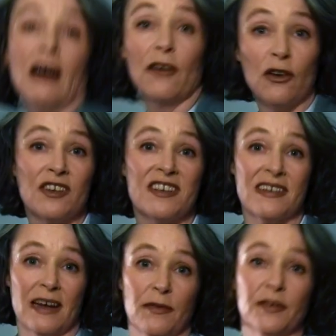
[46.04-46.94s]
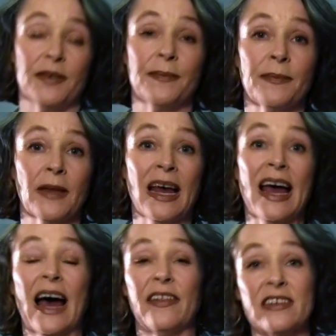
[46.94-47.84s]
are understaffed,
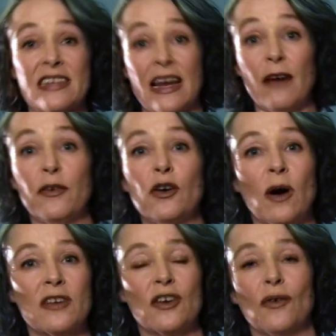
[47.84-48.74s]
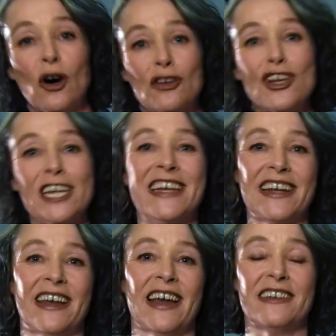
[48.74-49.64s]
and the staff who are so utterly
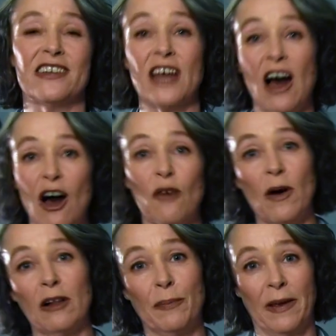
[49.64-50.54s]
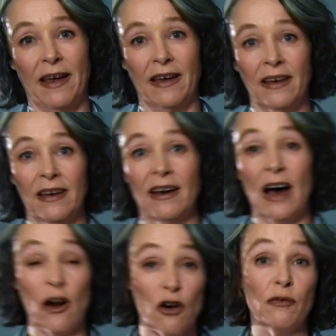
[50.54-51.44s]
dedicated to our well-being
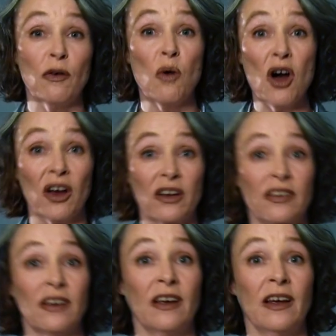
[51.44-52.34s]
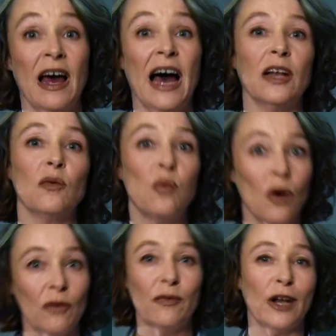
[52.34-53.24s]
are overworked and
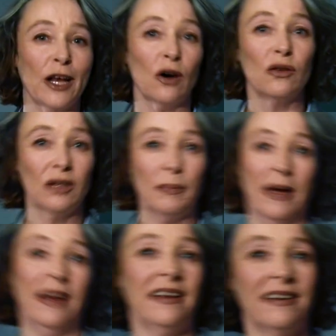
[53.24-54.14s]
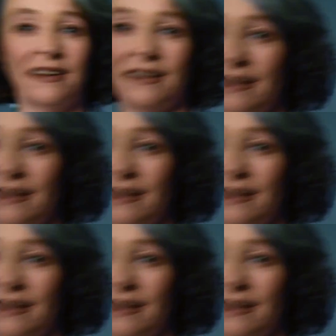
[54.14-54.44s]
woefully underpaid.